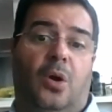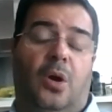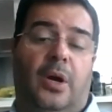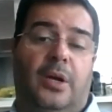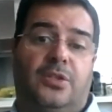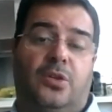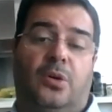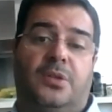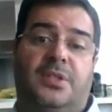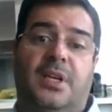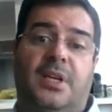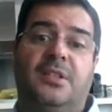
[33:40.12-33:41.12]
So
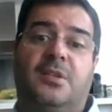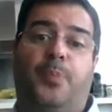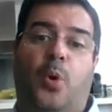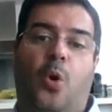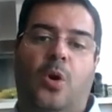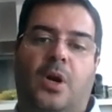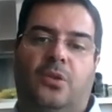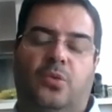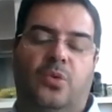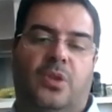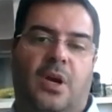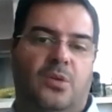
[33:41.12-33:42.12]
since POCA
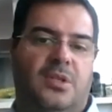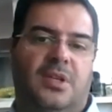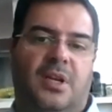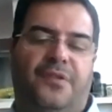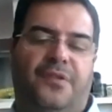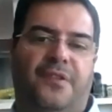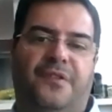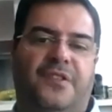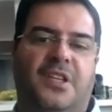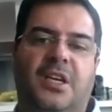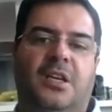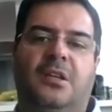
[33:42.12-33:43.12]

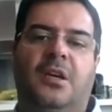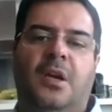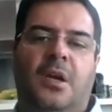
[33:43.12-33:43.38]
2015,